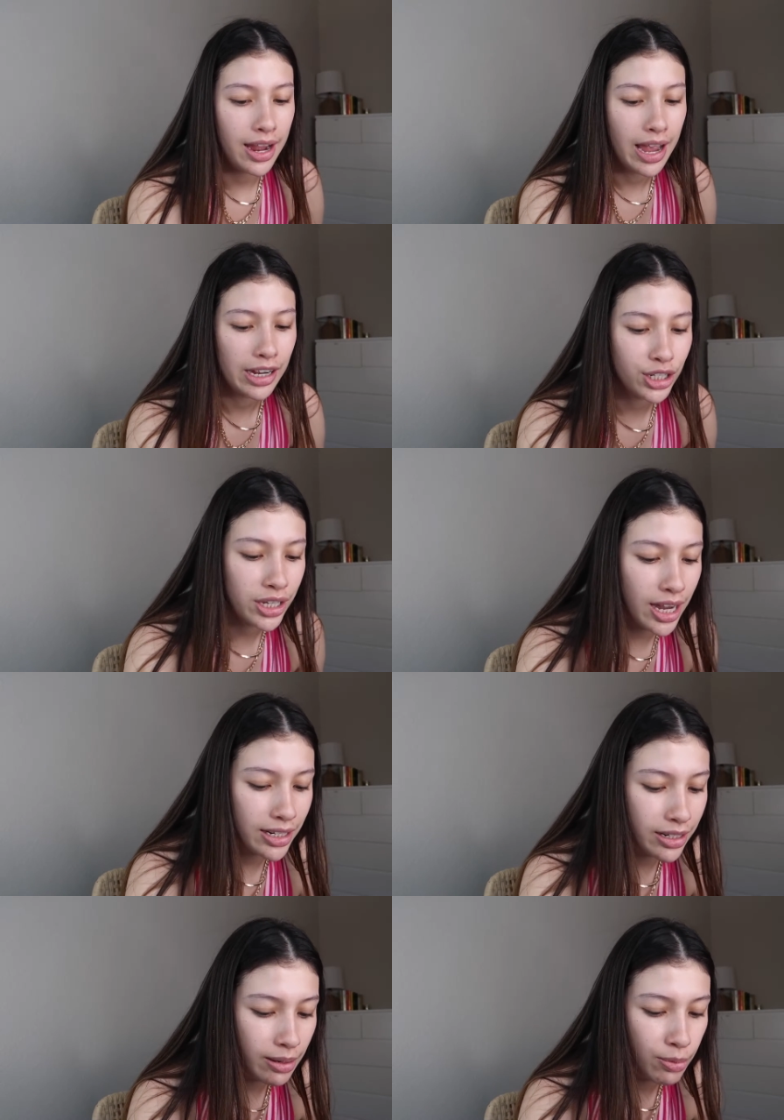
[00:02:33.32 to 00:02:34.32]
I actually
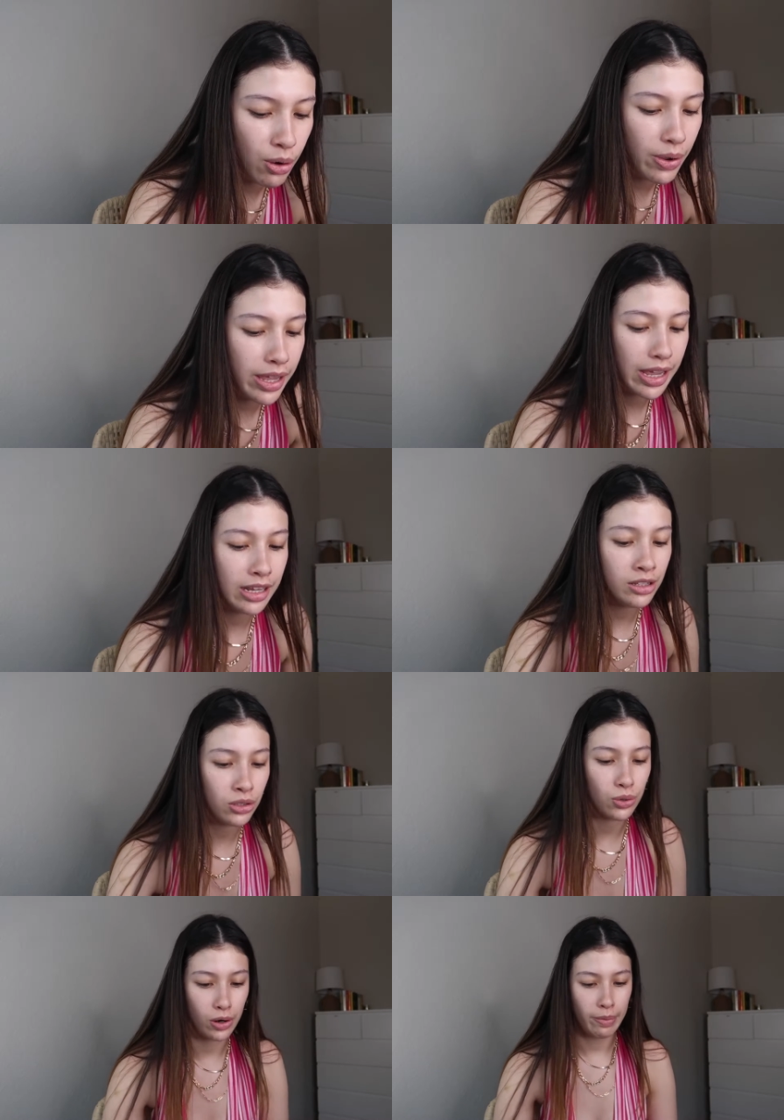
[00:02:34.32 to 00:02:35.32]
ended up going in
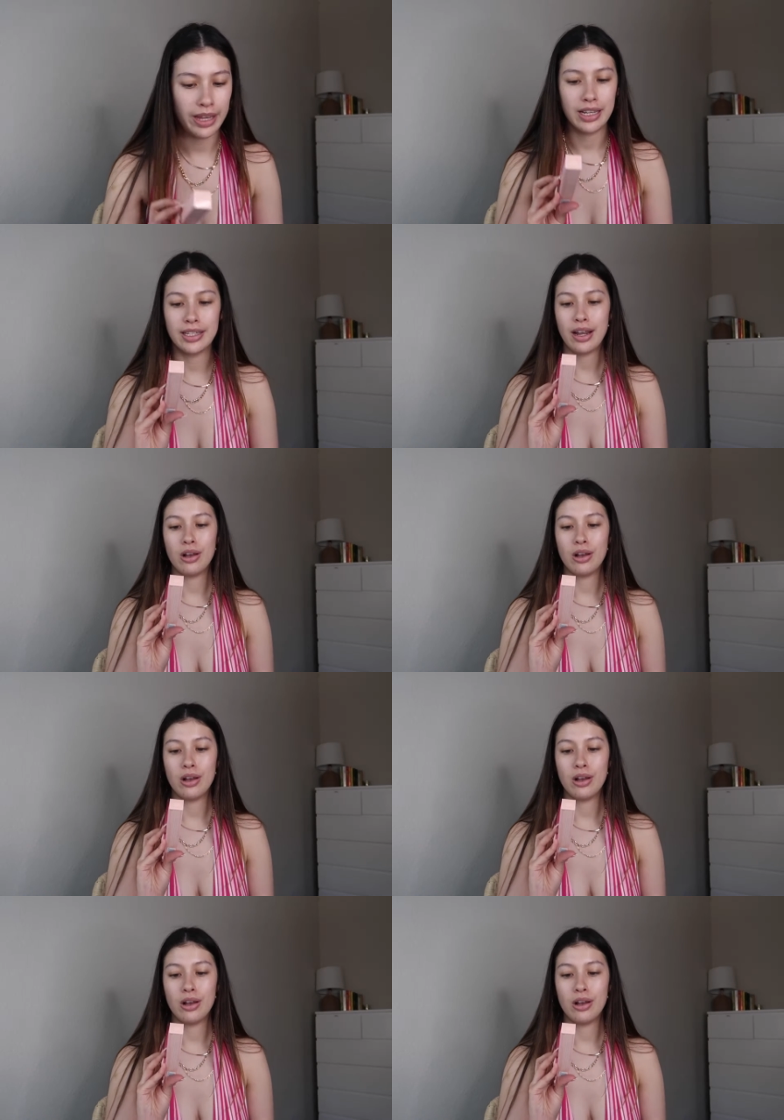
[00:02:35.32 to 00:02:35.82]
store because I